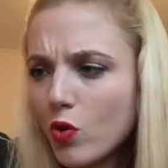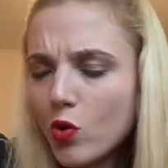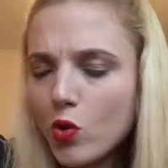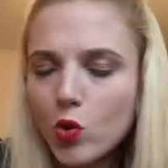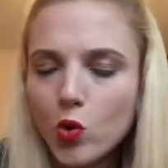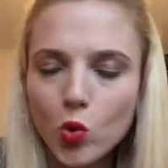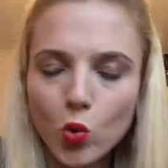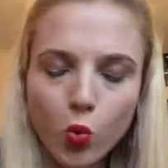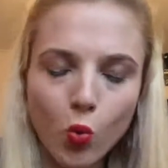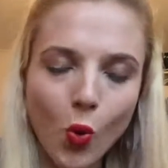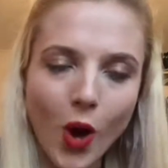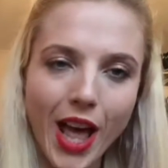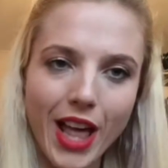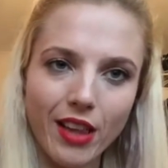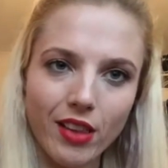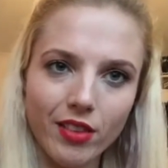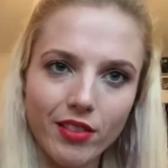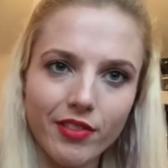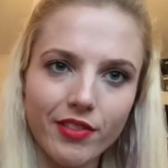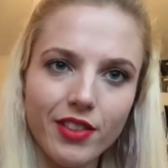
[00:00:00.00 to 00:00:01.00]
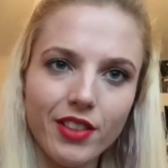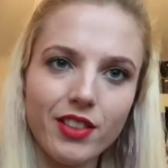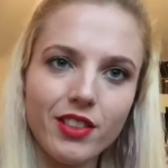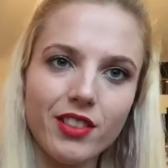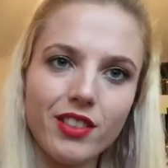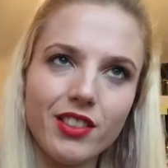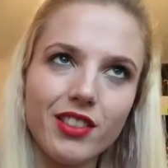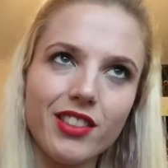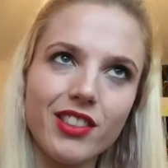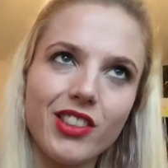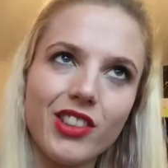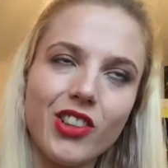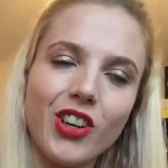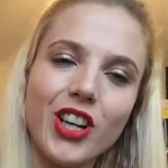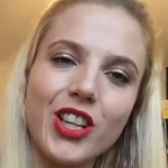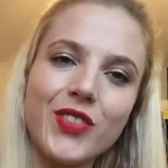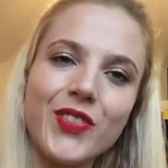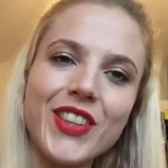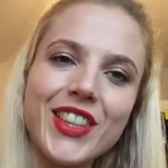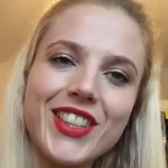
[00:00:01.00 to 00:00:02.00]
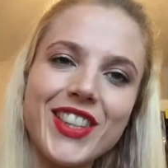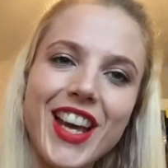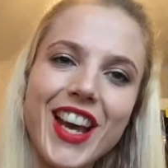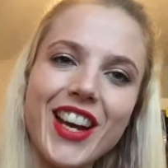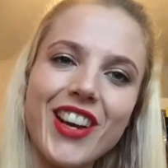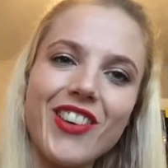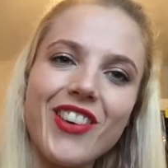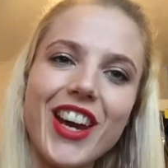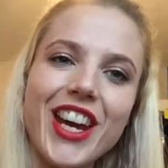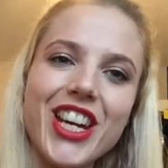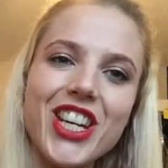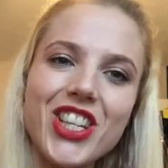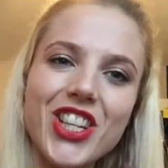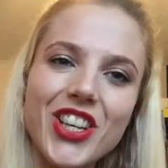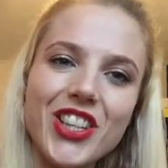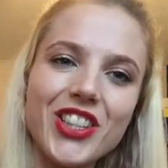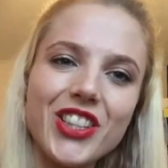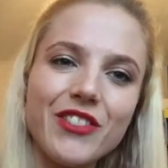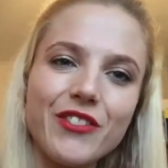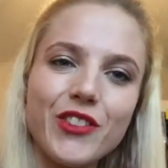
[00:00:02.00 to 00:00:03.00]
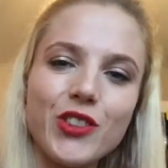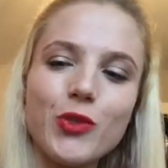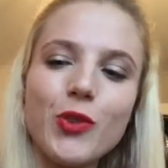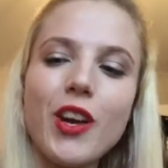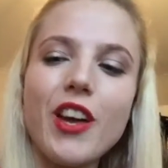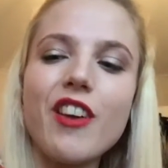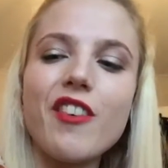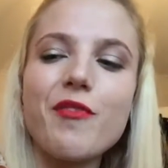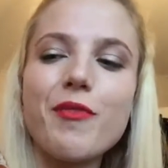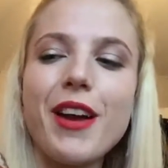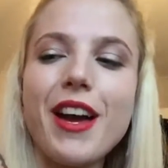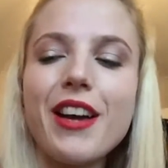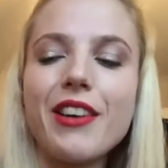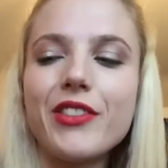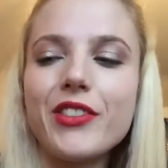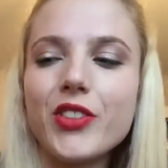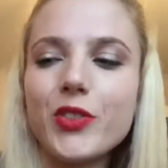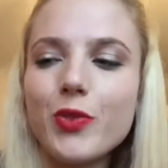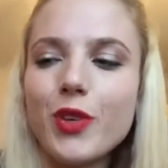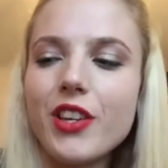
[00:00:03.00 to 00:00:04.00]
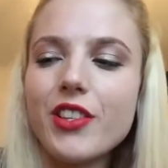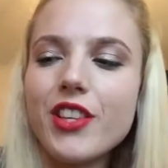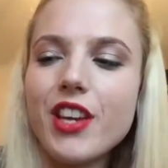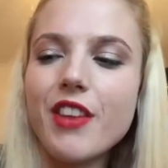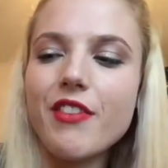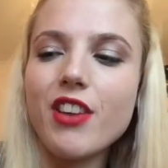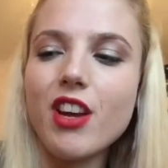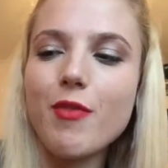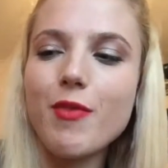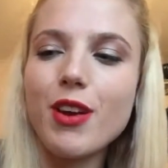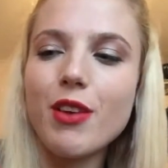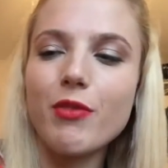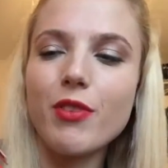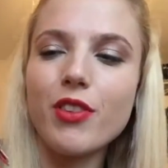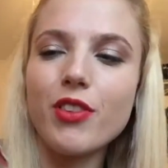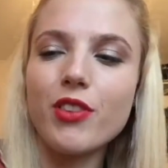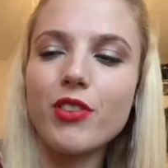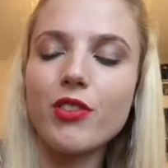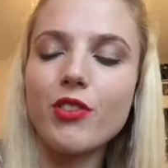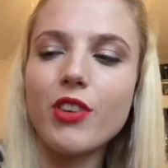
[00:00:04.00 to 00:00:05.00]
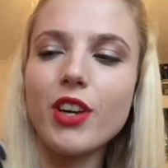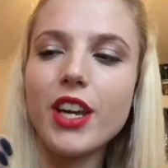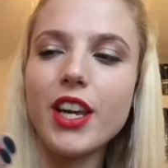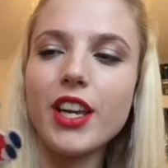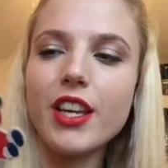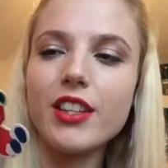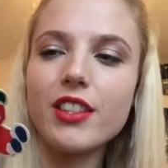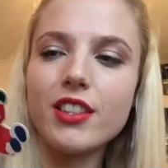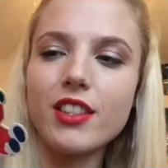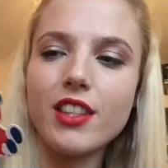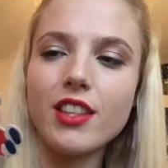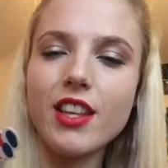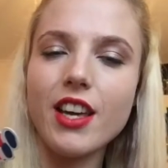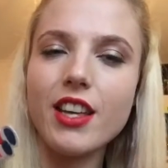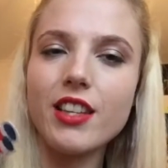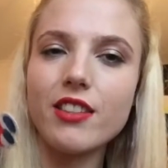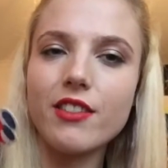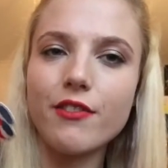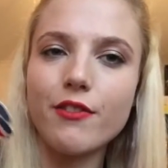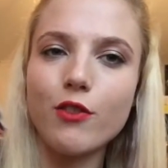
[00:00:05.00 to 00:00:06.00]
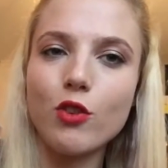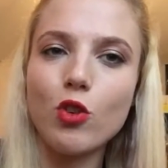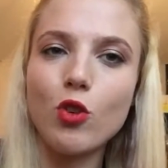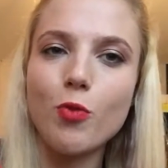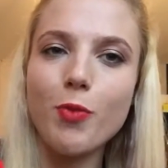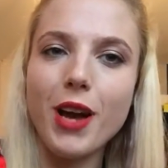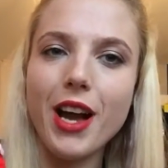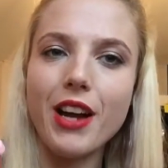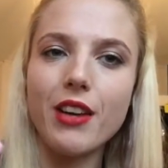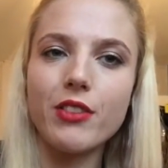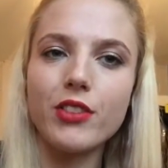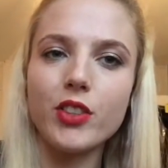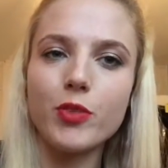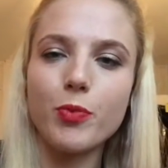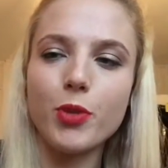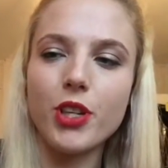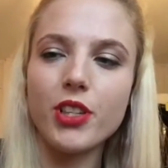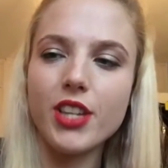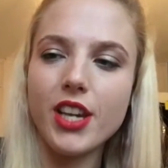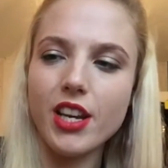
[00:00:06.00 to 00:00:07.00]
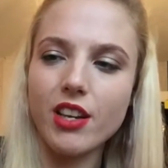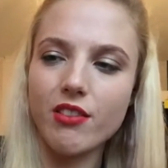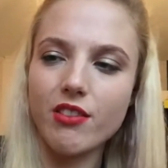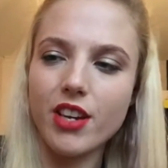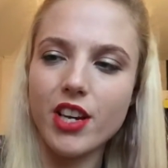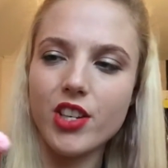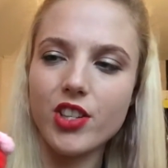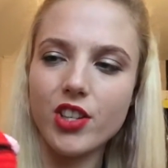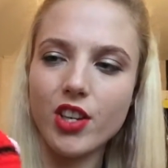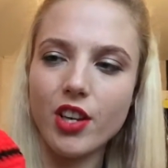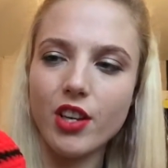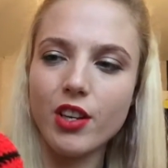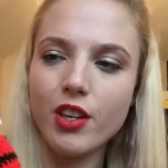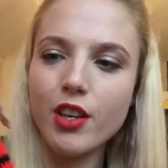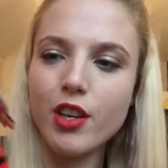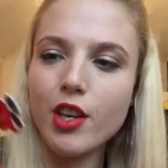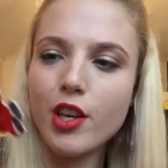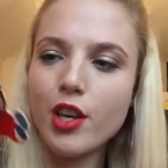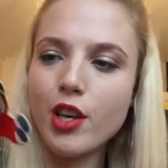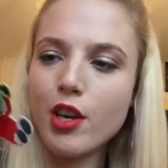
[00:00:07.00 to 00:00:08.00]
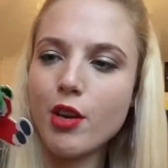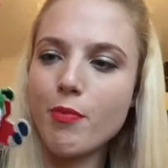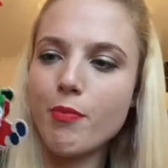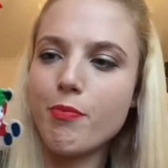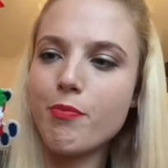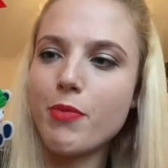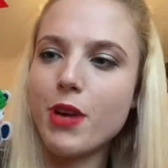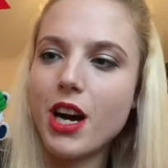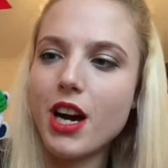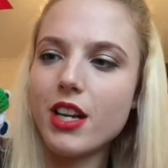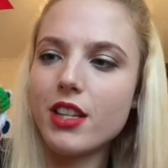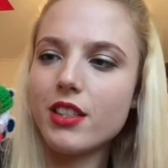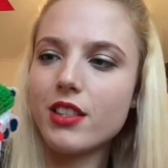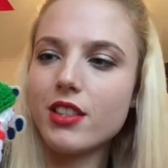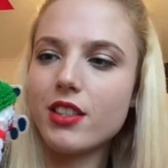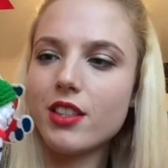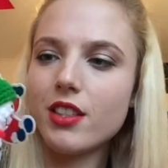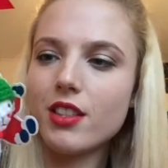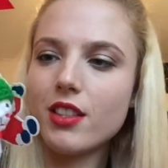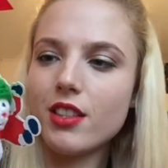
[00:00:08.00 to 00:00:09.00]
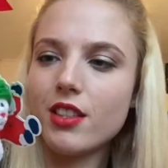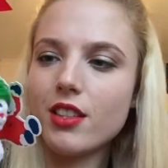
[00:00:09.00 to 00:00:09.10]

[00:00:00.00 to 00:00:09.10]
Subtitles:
12 Christmas decorations for £12, whereas I've come out with 3, so that's £4 per decoration. But